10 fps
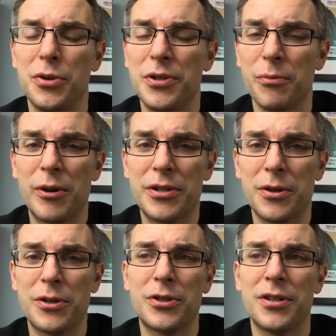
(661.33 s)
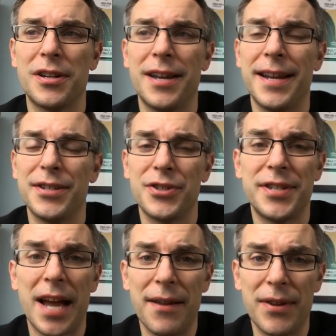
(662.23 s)
Do some research and
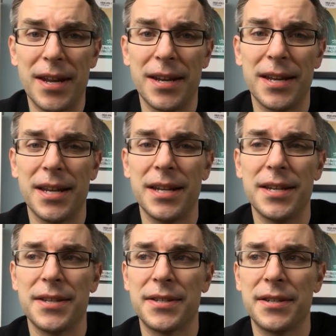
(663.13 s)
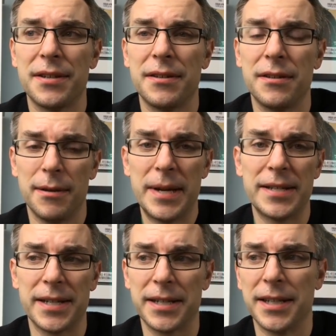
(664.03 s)
just dive in. It is
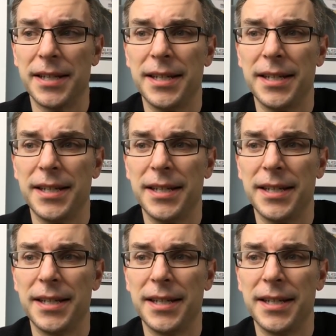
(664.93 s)
amazing.